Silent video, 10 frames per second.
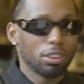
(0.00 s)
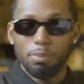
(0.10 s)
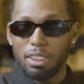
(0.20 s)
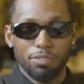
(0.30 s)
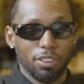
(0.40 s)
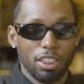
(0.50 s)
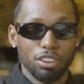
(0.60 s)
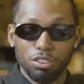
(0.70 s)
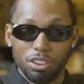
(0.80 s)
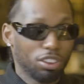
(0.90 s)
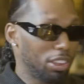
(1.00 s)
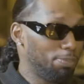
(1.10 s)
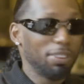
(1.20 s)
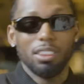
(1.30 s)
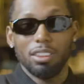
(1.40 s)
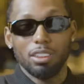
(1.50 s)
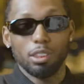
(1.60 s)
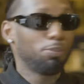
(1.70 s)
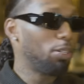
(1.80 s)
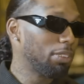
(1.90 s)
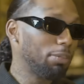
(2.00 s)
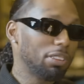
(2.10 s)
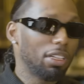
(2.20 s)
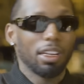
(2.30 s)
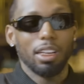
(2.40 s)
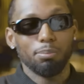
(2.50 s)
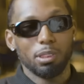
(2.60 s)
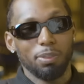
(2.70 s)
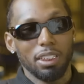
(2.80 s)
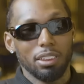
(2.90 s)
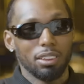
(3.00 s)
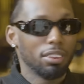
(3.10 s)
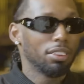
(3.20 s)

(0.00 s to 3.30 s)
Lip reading: to bare different countries, it's just Speed. He just pops up, he's like, hey, I'm Speed.